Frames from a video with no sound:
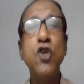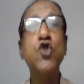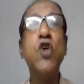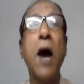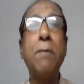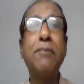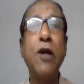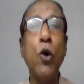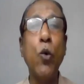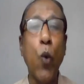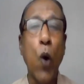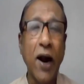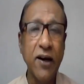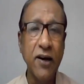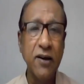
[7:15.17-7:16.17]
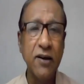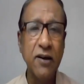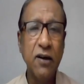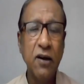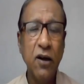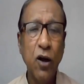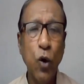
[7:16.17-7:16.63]
chapter
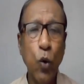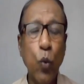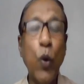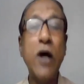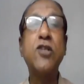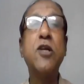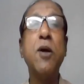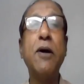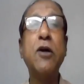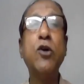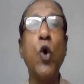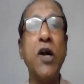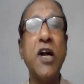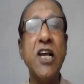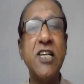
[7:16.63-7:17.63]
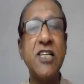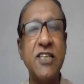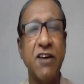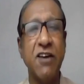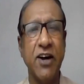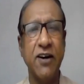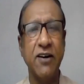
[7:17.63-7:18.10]
1, verse number
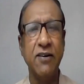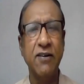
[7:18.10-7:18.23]
27.